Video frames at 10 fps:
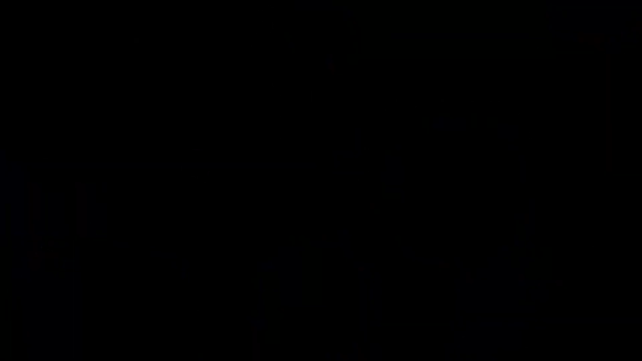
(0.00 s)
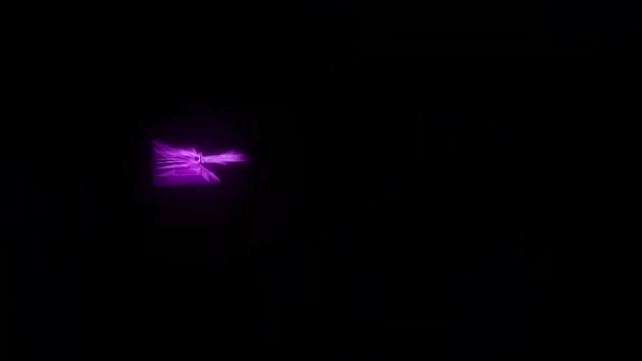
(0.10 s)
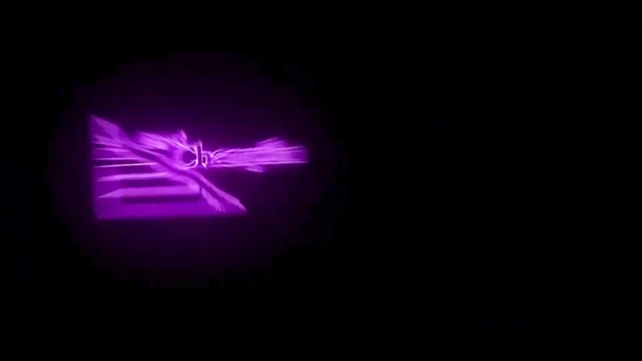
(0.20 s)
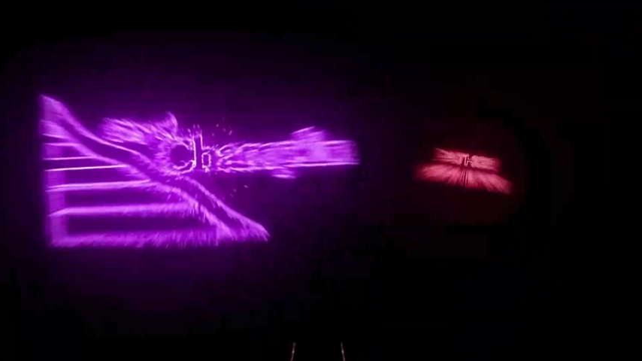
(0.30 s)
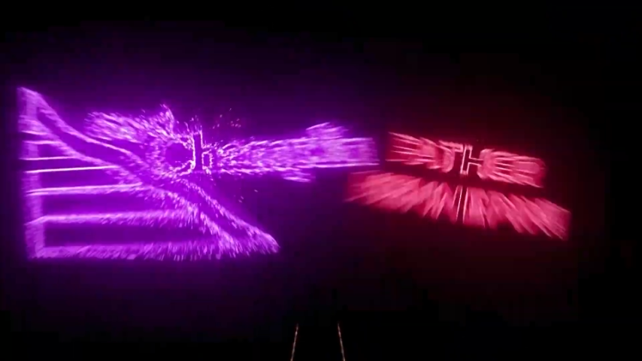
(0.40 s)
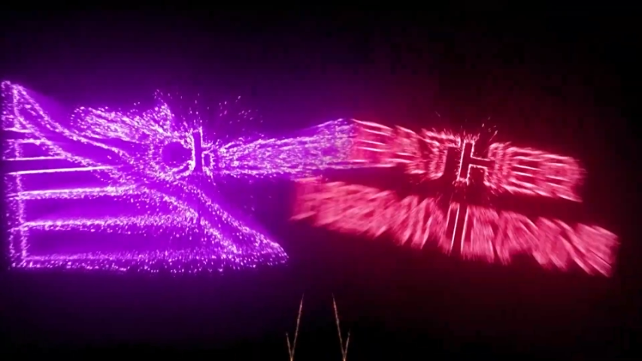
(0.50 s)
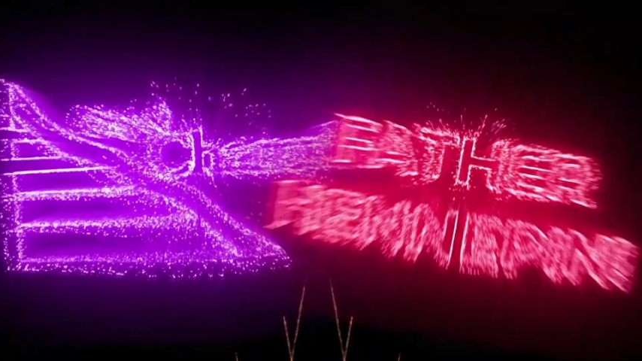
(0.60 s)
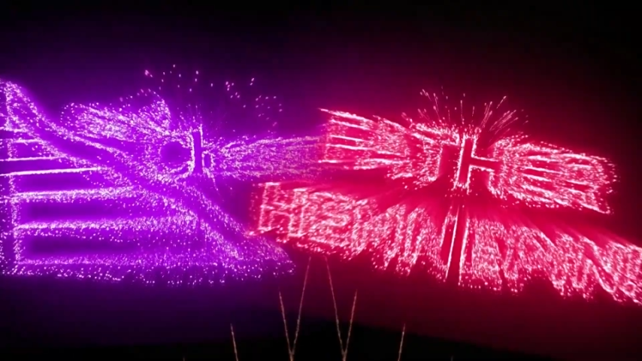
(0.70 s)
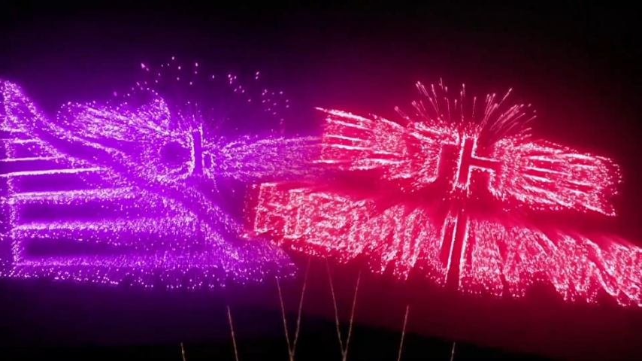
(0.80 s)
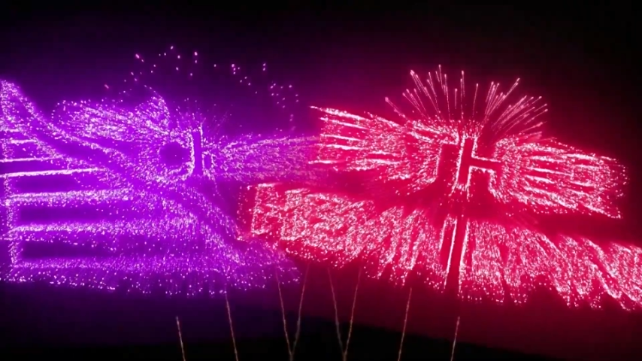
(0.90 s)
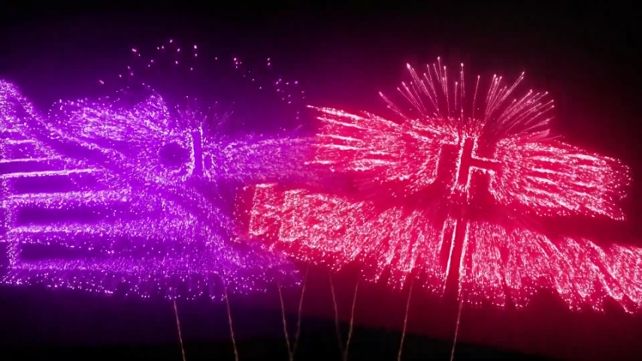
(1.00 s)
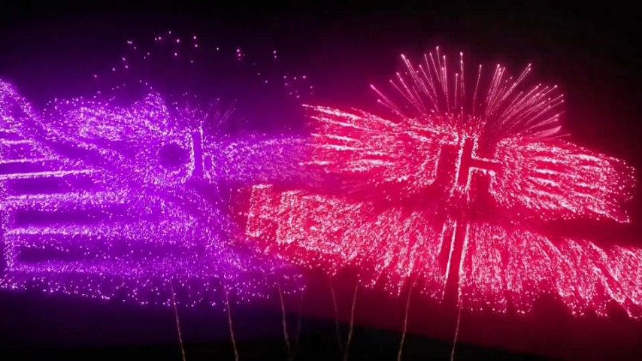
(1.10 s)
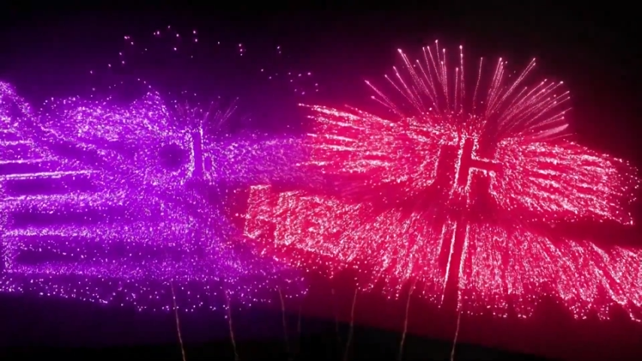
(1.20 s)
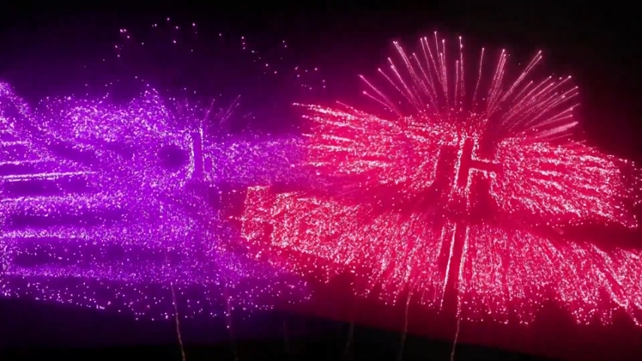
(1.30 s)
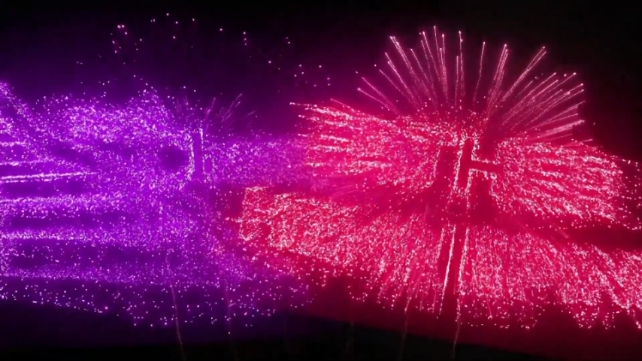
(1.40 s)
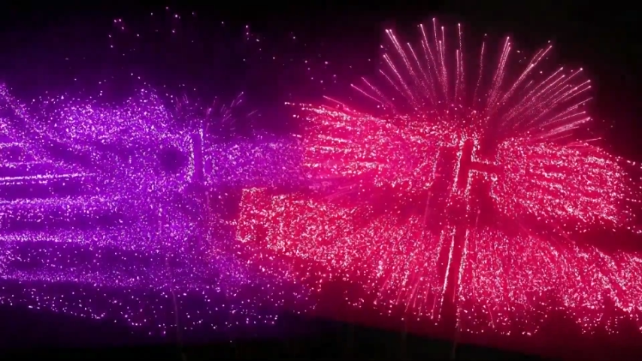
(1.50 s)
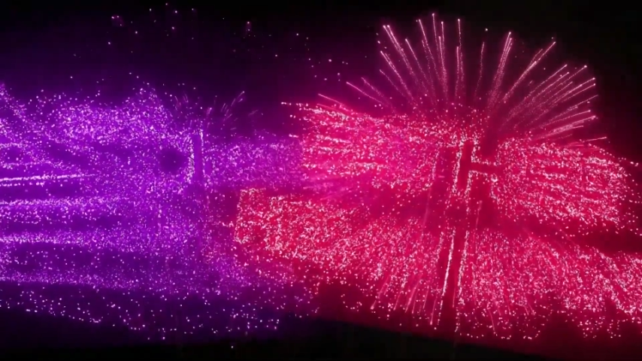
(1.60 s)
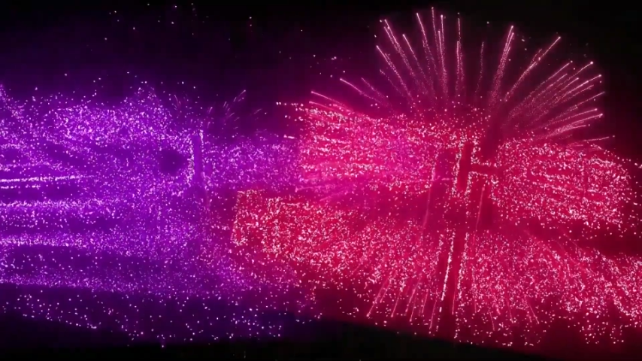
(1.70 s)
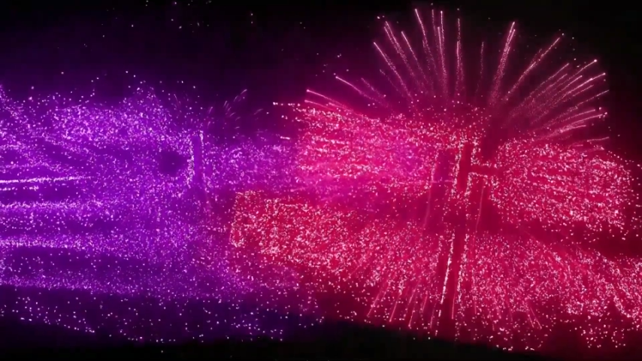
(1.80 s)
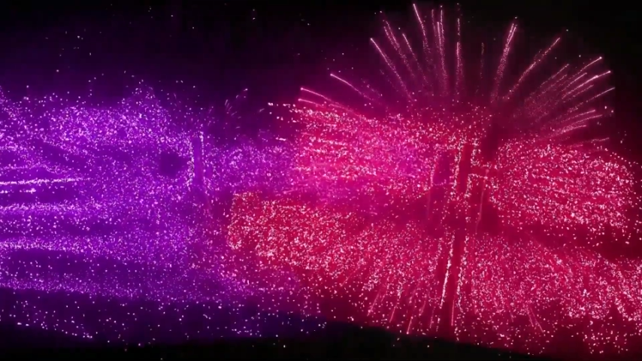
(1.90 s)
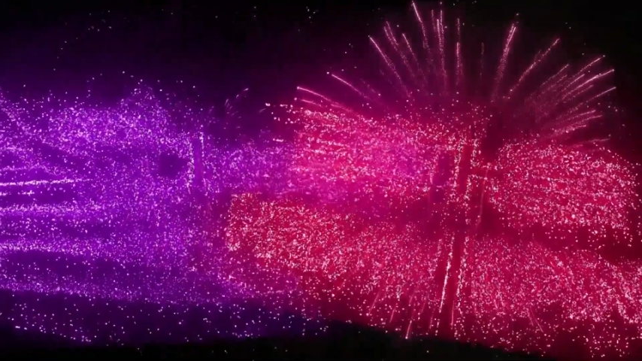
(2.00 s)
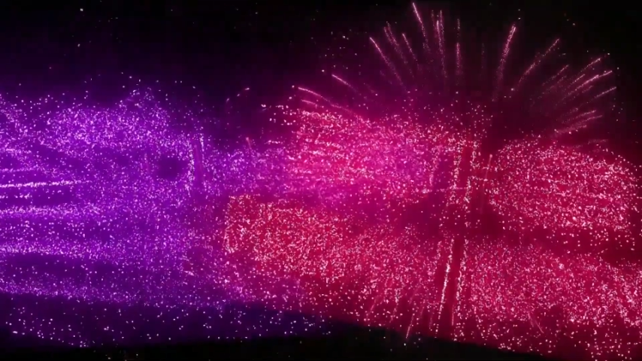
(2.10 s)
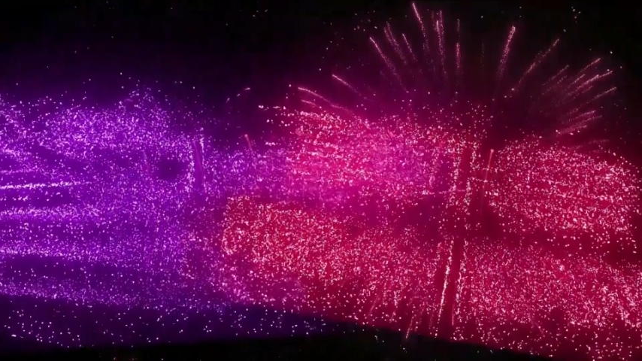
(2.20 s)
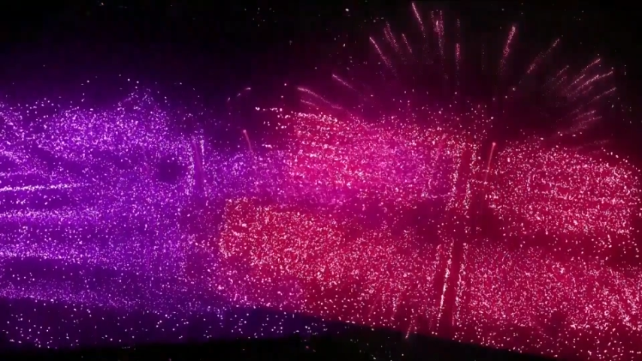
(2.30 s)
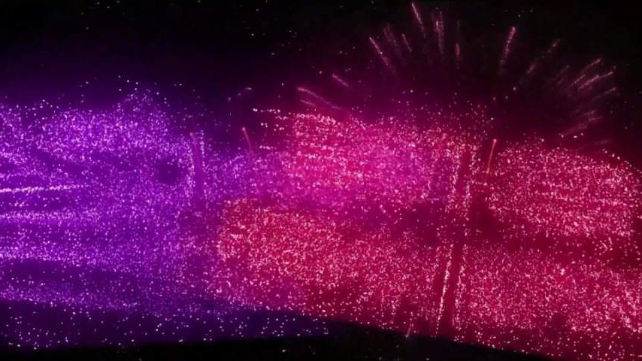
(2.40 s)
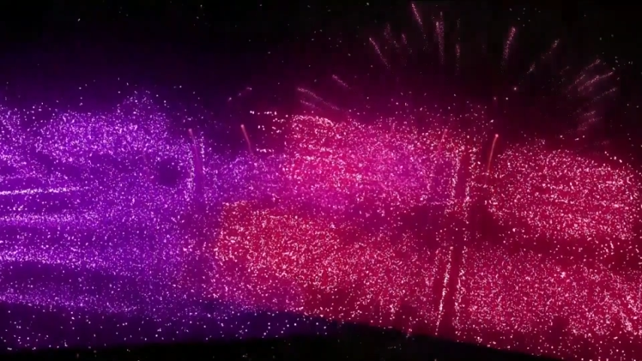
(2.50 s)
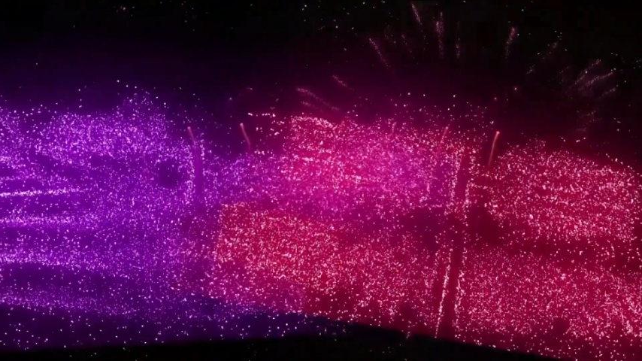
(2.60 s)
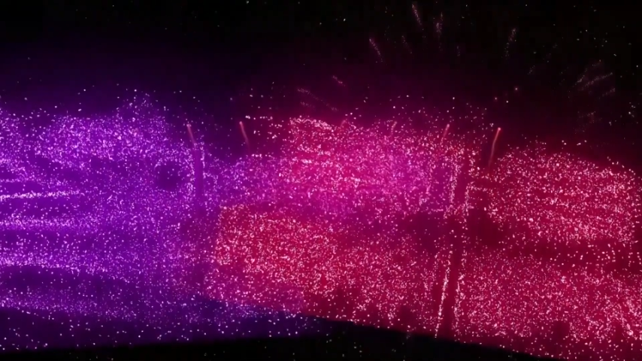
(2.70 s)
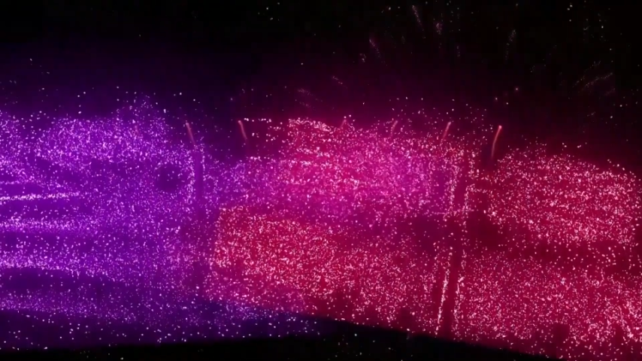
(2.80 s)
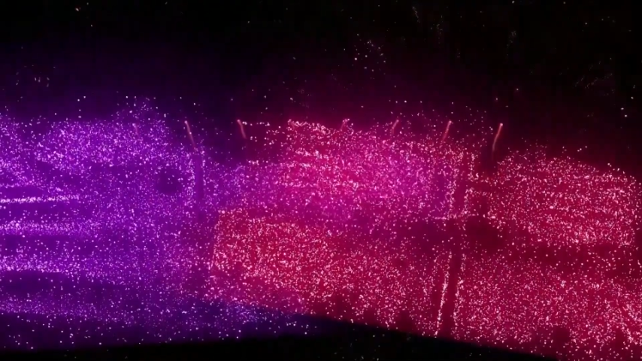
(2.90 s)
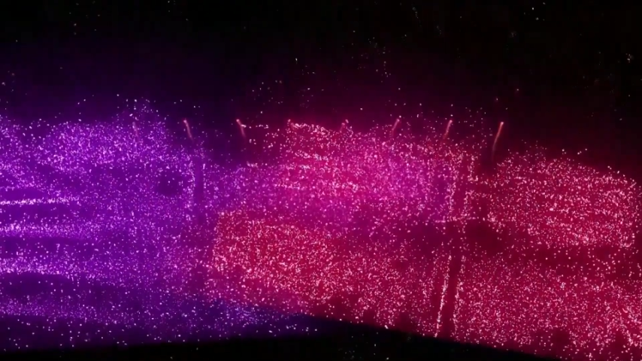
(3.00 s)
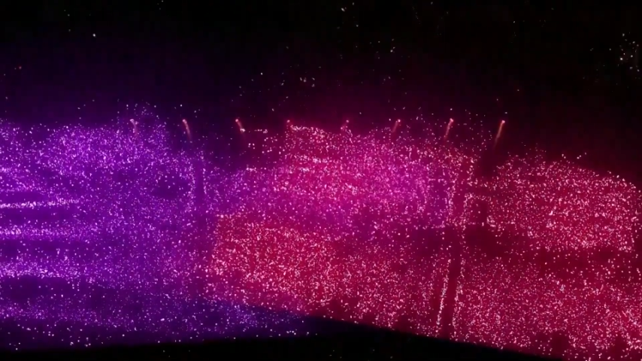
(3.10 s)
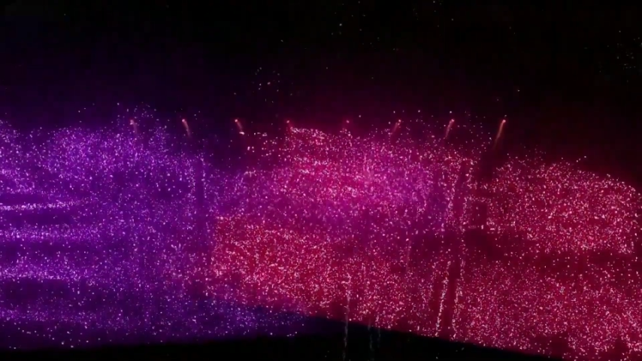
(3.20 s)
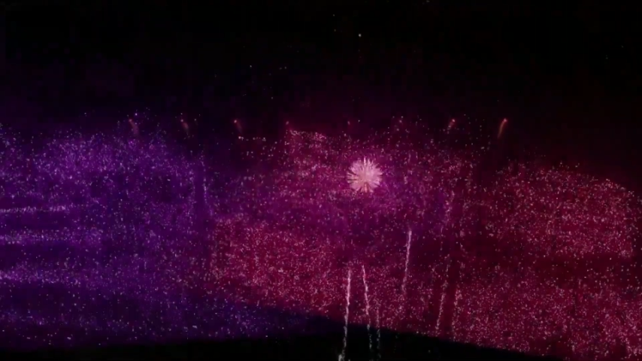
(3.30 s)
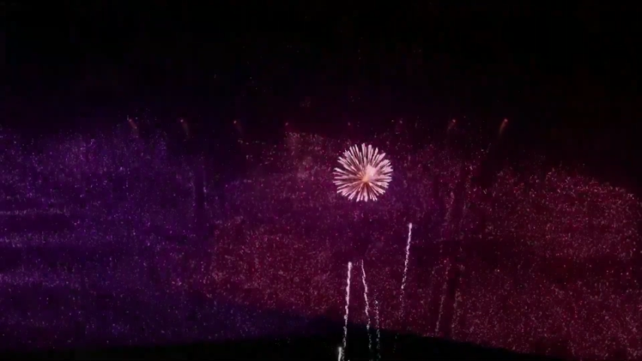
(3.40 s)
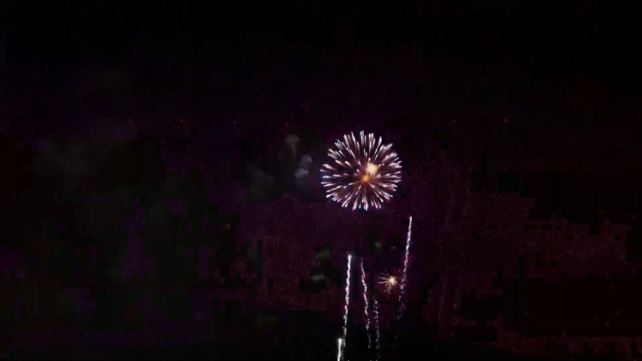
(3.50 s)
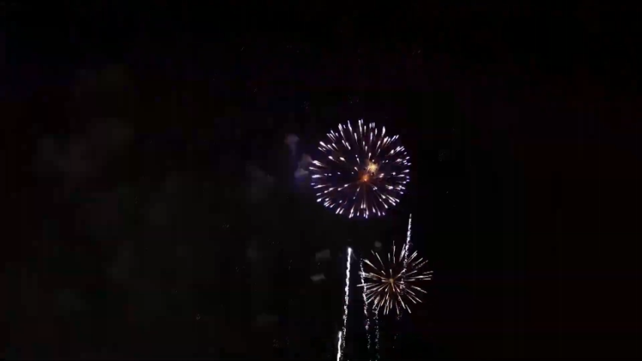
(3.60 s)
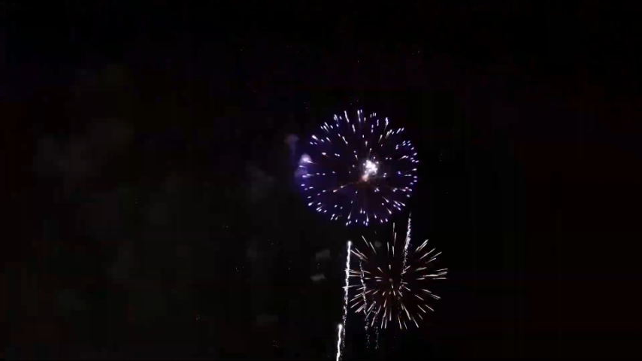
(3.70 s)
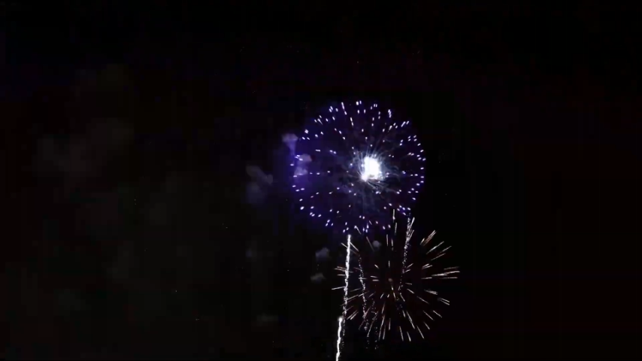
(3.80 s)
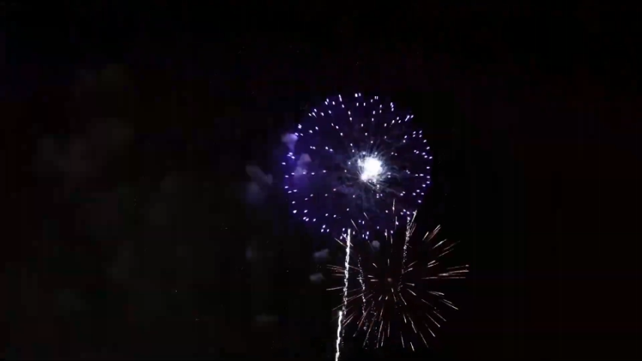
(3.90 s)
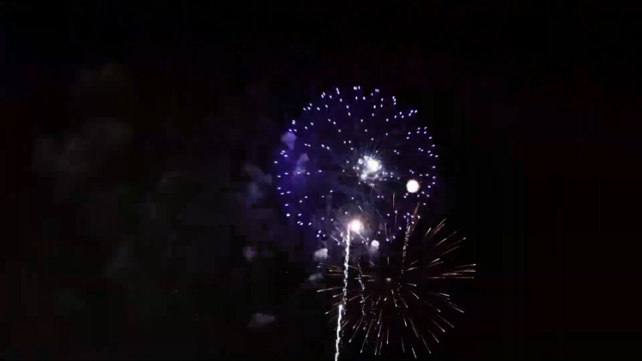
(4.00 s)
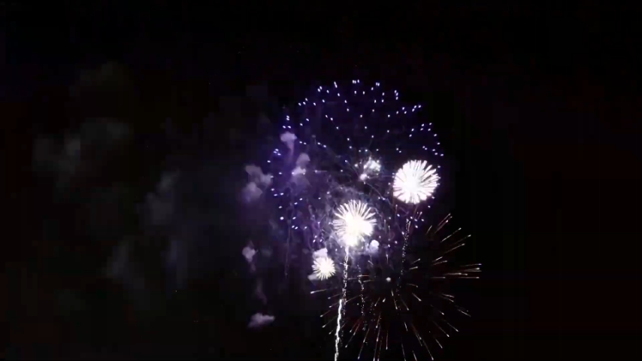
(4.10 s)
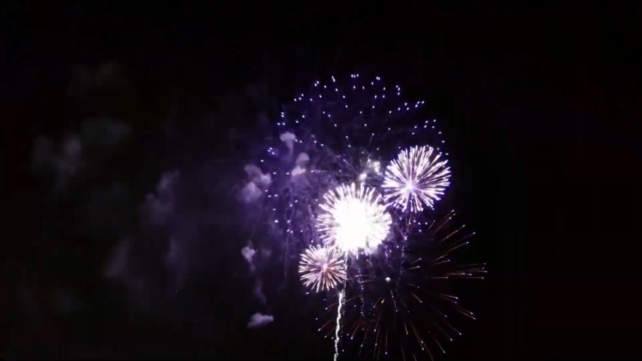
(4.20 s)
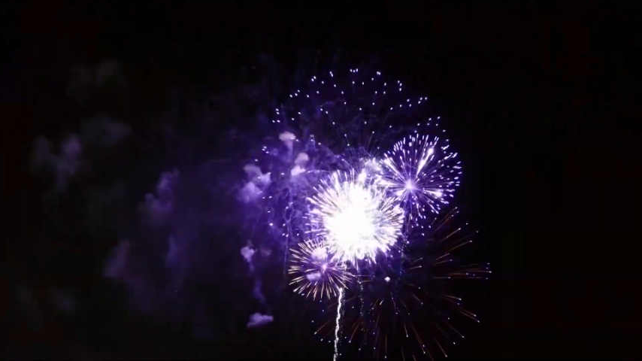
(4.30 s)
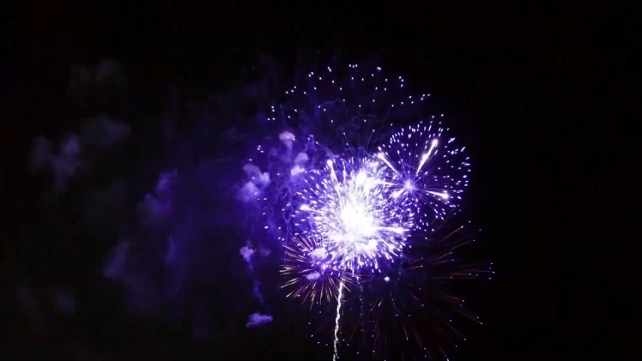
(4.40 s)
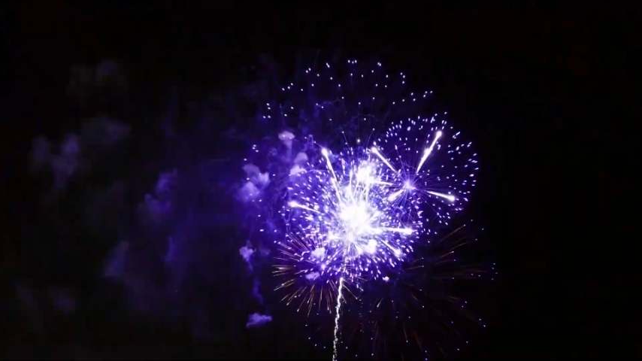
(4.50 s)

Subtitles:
Nobody's mouth can be seen.